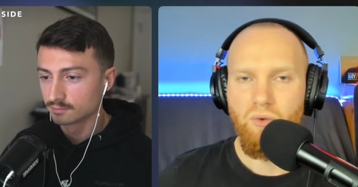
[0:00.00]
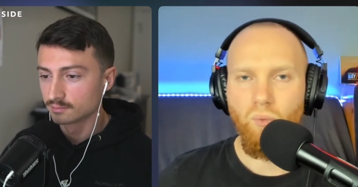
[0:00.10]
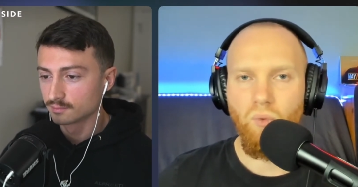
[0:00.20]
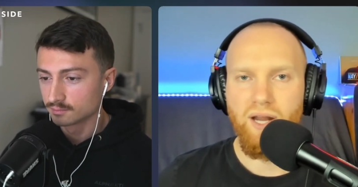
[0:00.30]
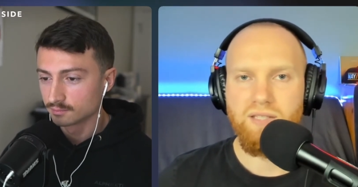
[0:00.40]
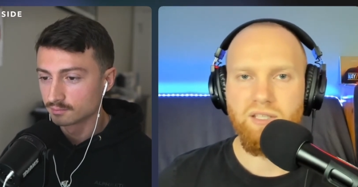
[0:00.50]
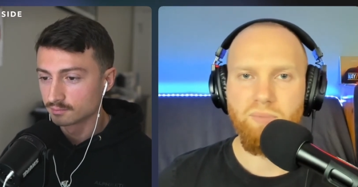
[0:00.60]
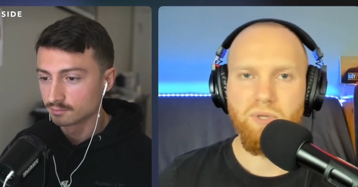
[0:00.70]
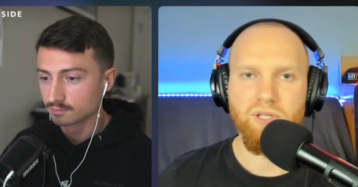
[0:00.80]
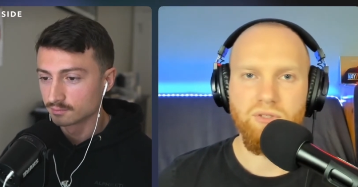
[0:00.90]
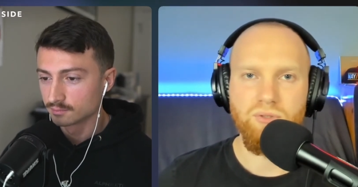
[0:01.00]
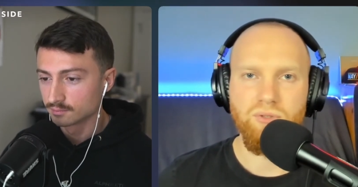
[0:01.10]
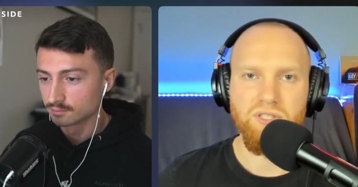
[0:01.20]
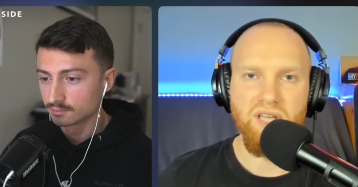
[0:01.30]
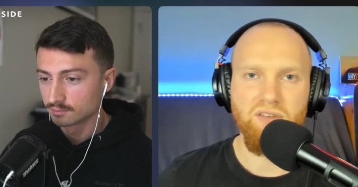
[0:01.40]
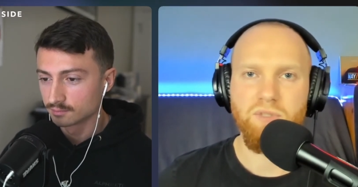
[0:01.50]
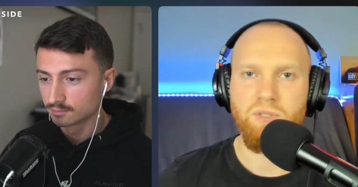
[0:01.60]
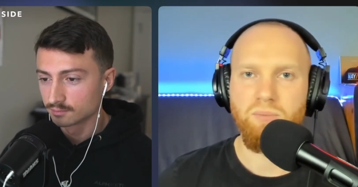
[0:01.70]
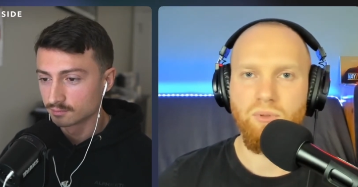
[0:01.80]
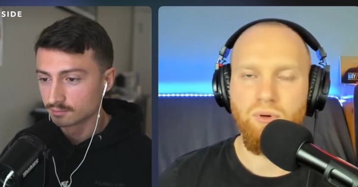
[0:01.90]
Speaker 1: What I typically do is have
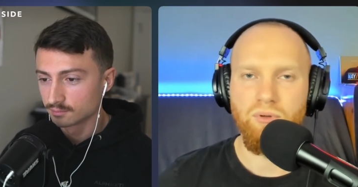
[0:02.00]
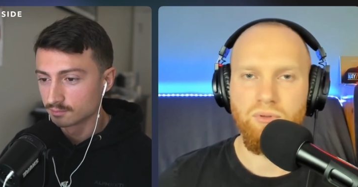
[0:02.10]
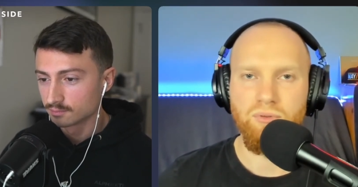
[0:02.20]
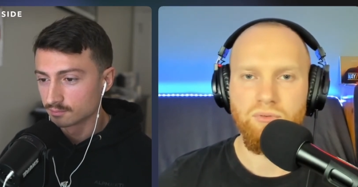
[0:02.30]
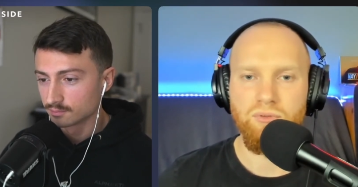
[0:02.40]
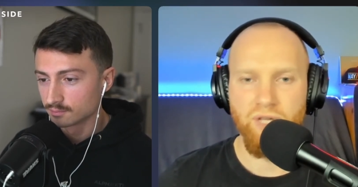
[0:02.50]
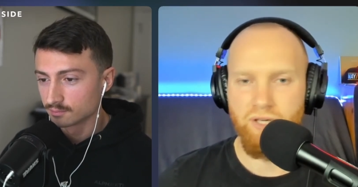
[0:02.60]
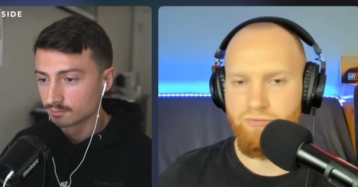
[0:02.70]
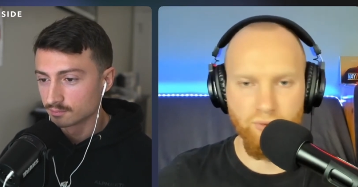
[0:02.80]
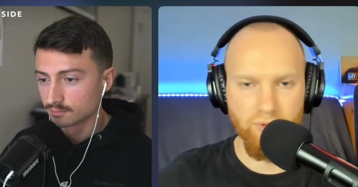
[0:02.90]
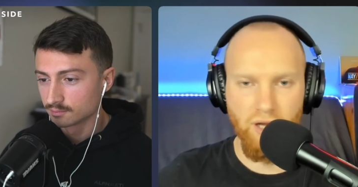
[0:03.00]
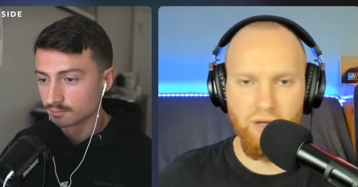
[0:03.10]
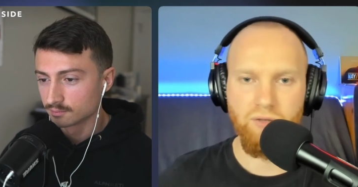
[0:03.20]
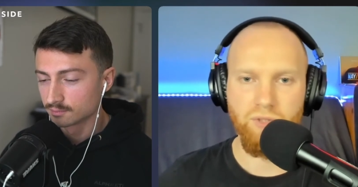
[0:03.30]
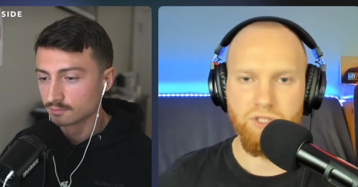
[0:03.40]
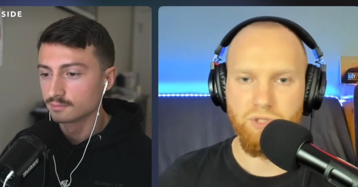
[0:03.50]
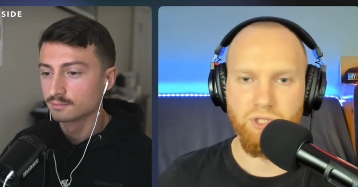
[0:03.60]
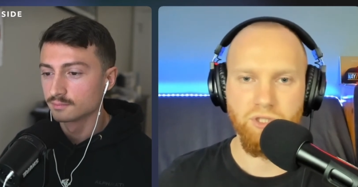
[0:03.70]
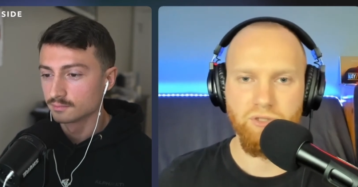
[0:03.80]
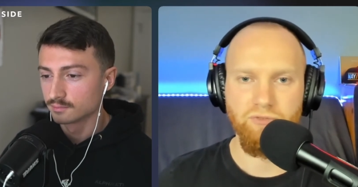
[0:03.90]
people create a food log, which I'm
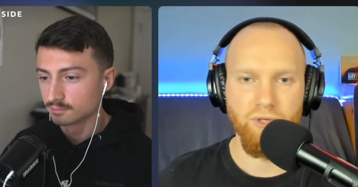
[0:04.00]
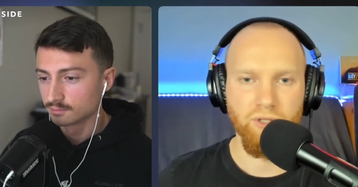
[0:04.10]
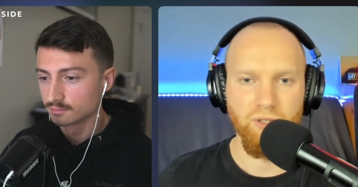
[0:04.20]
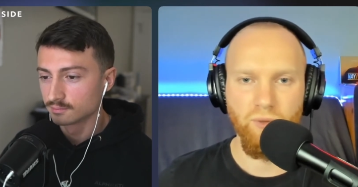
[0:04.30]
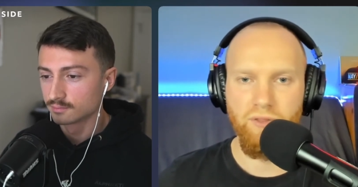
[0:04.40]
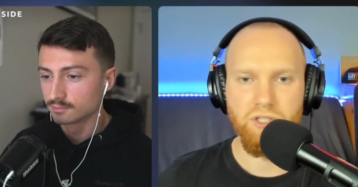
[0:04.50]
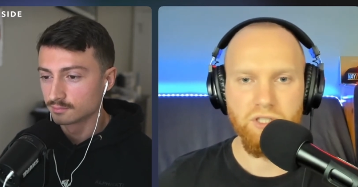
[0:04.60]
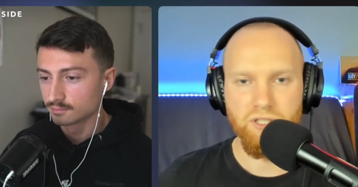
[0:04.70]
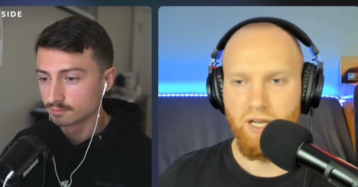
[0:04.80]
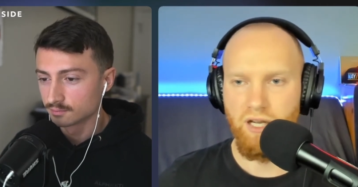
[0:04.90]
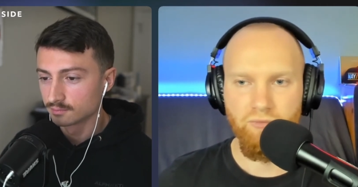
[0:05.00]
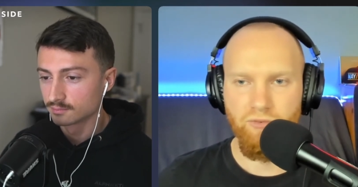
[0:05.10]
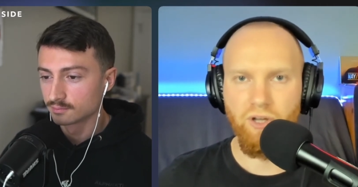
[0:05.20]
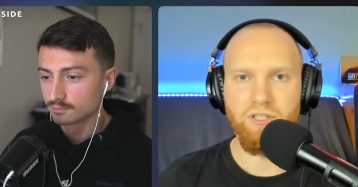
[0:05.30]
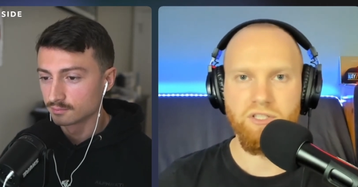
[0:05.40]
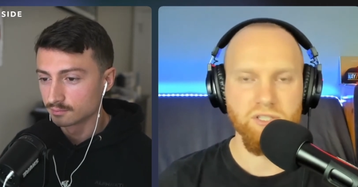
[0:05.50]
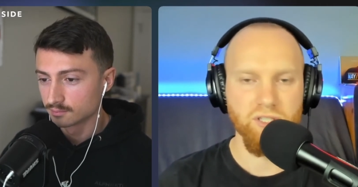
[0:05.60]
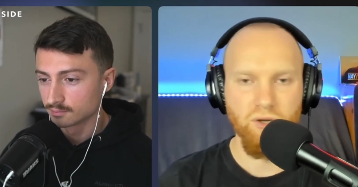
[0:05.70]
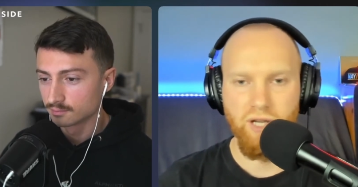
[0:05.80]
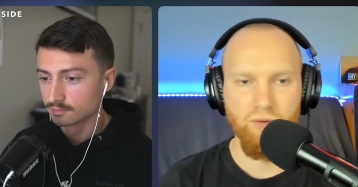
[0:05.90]
sure you're familiar with, and just like upfront, it's just
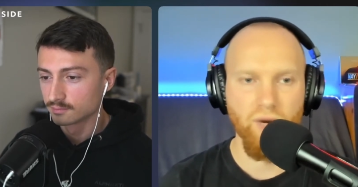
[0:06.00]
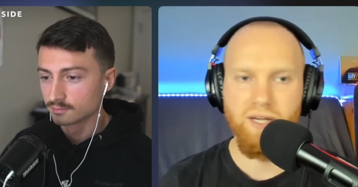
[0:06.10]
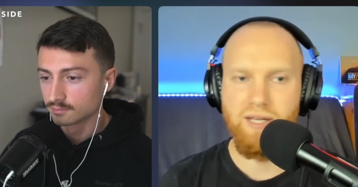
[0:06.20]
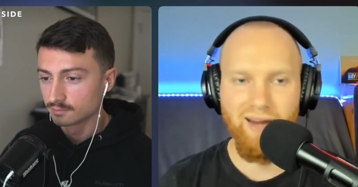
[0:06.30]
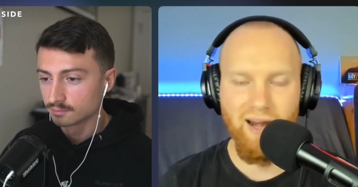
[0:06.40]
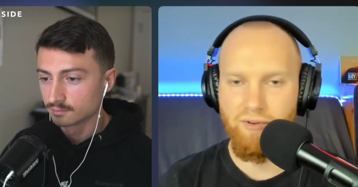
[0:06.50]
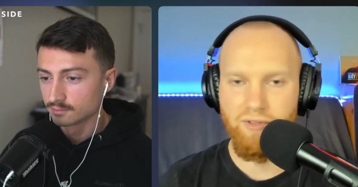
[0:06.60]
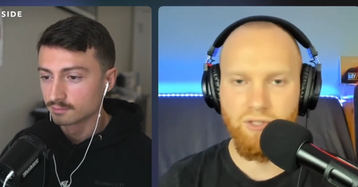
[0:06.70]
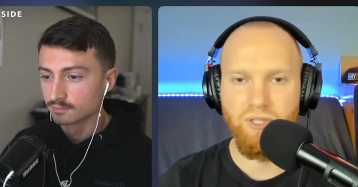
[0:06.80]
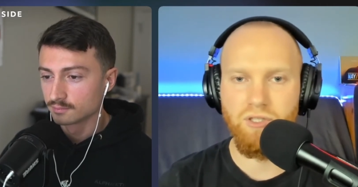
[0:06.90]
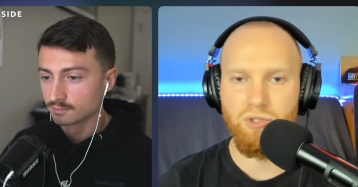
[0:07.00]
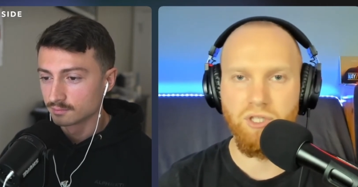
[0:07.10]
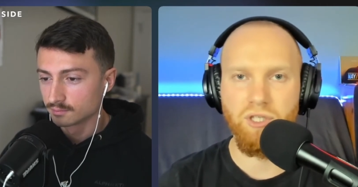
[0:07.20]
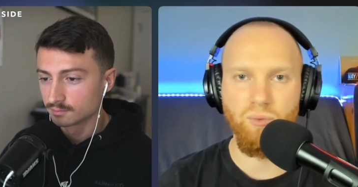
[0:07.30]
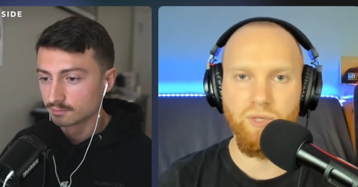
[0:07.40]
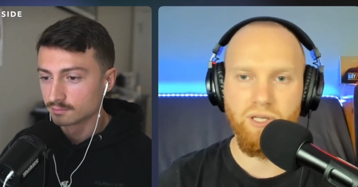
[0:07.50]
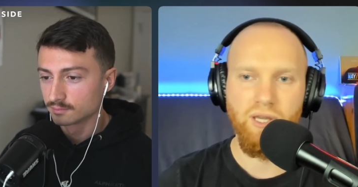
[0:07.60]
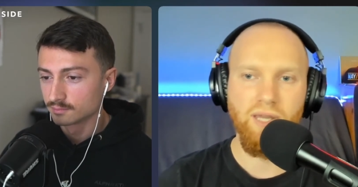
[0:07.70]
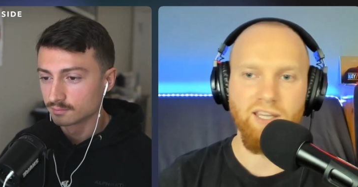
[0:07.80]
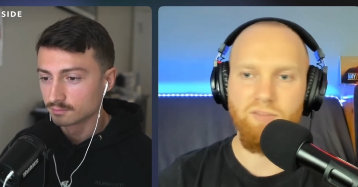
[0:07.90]
like, okay, write down everything you eat and drink in a week.
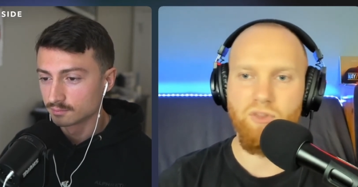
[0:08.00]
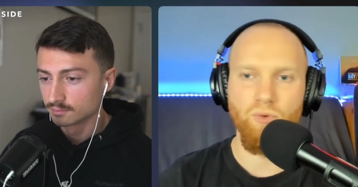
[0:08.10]
Give